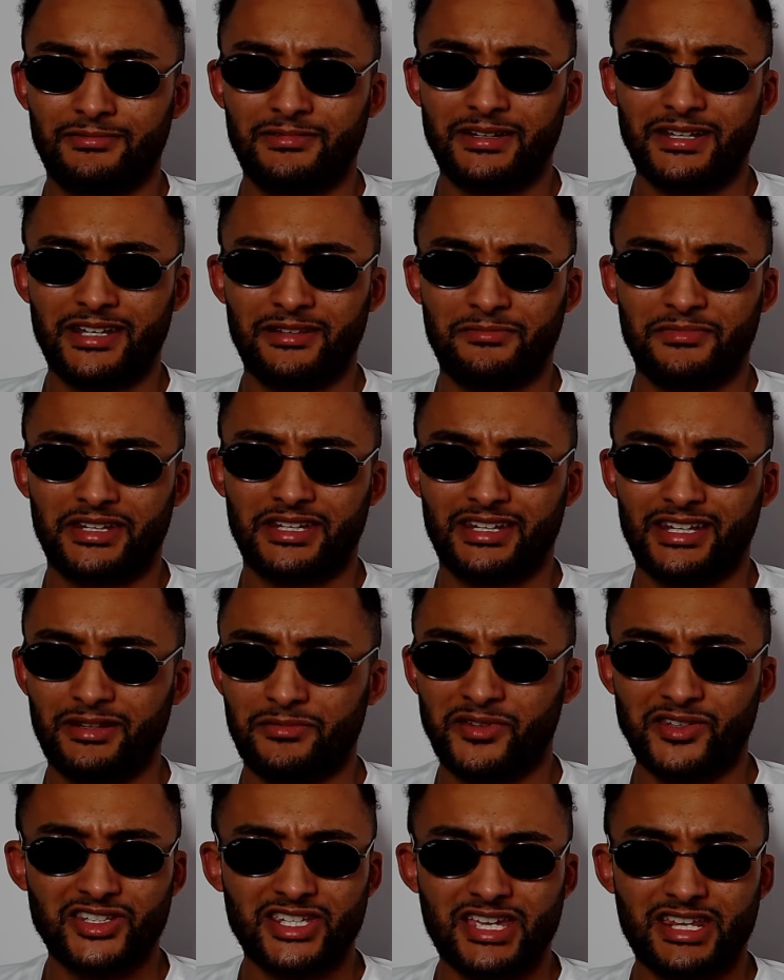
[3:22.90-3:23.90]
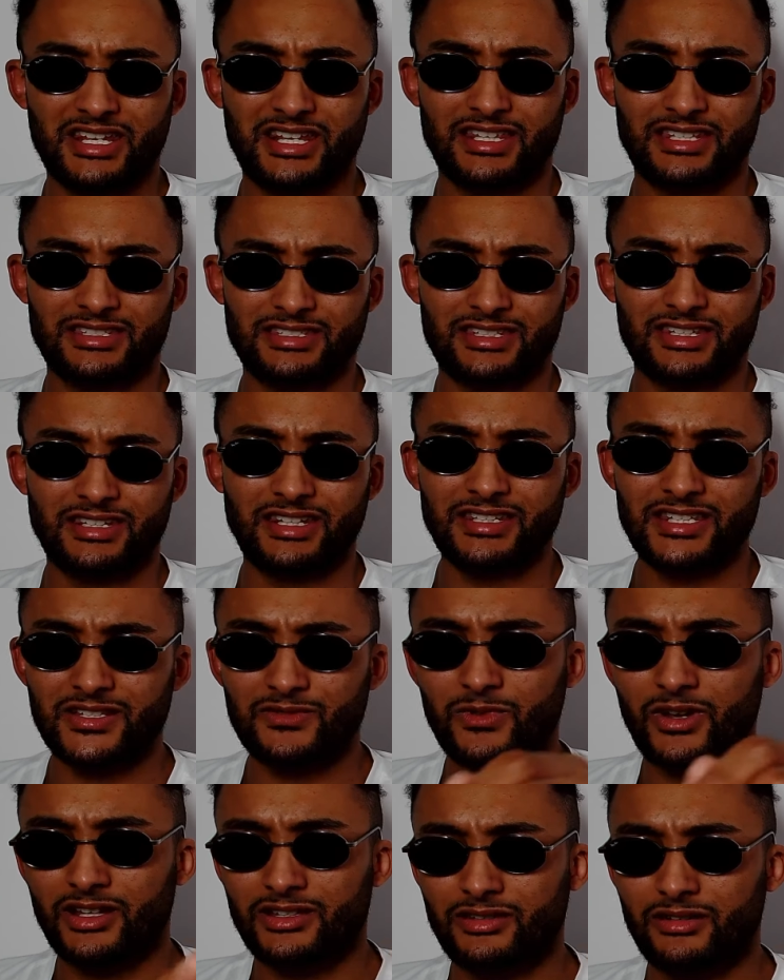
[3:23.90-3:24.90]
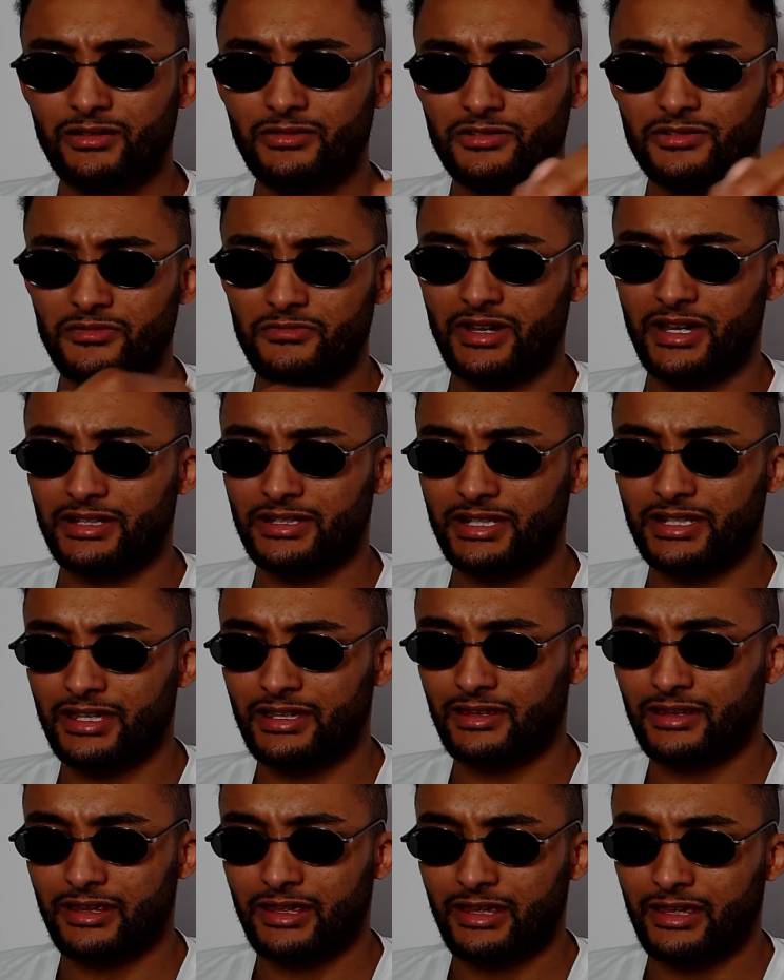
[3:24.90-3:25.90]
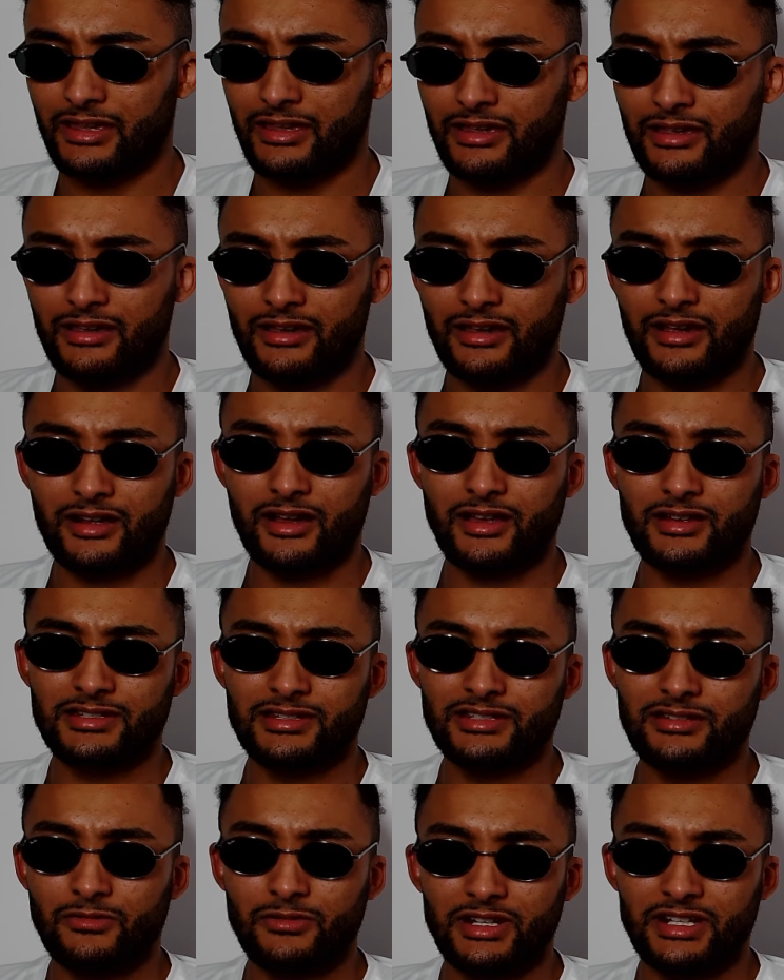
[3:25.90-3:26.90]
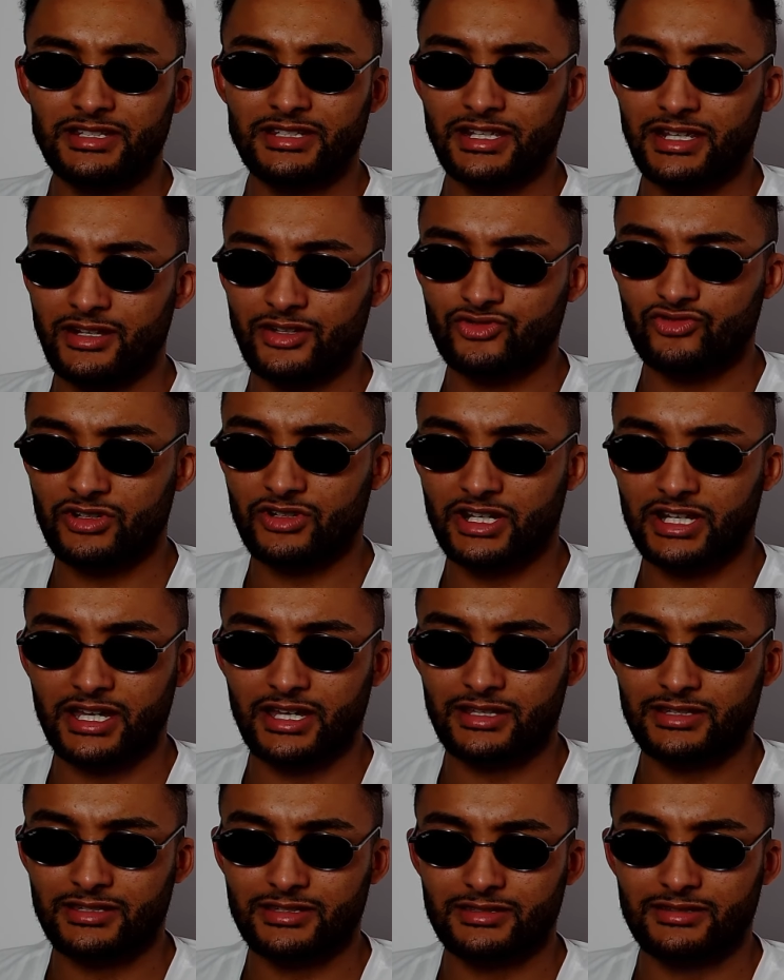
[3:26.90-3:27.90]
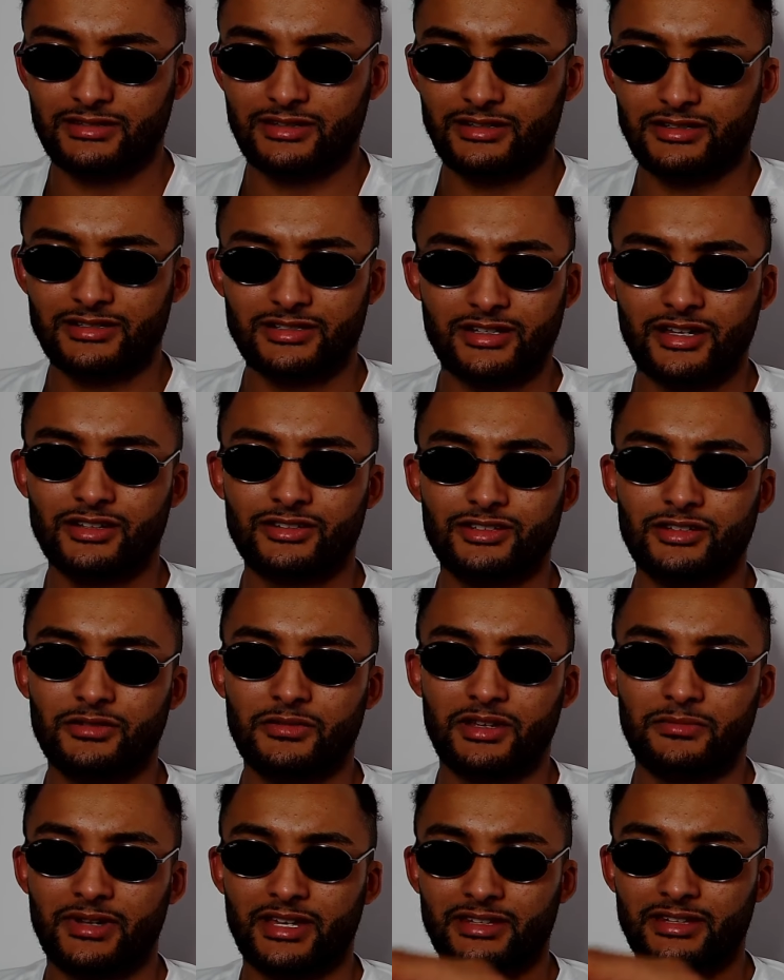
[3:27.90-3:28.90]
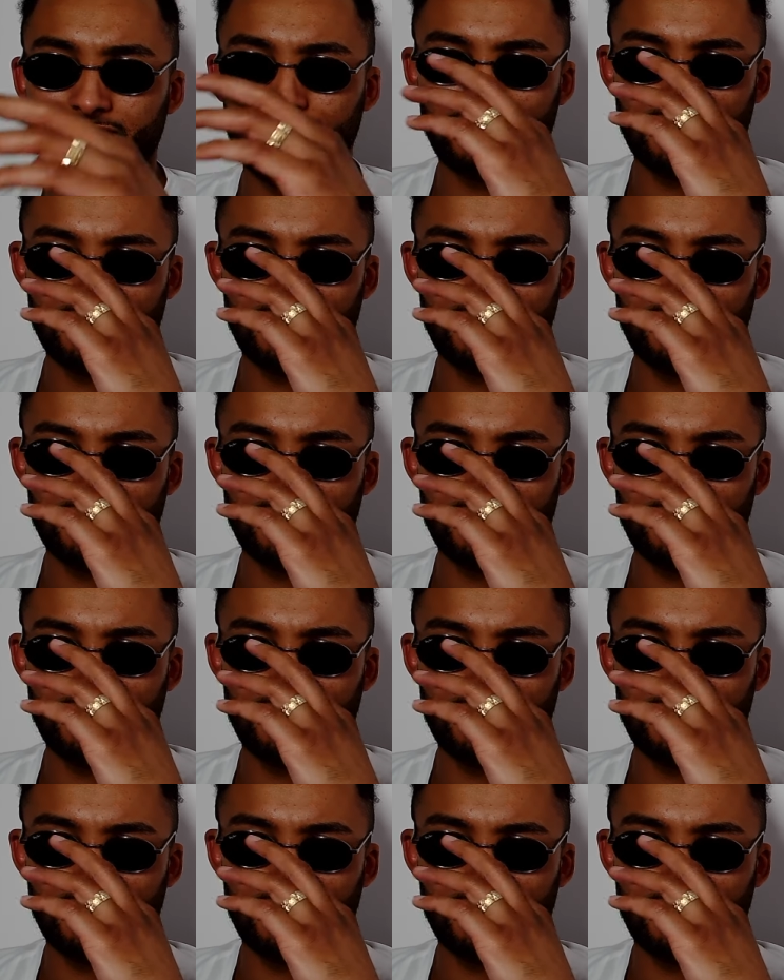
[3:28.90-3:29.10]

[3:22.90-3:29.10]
Wait a minute, let me check this. And this is what I told you, man, yeah. I can't deal with these industry cuts. I just can't do it, man.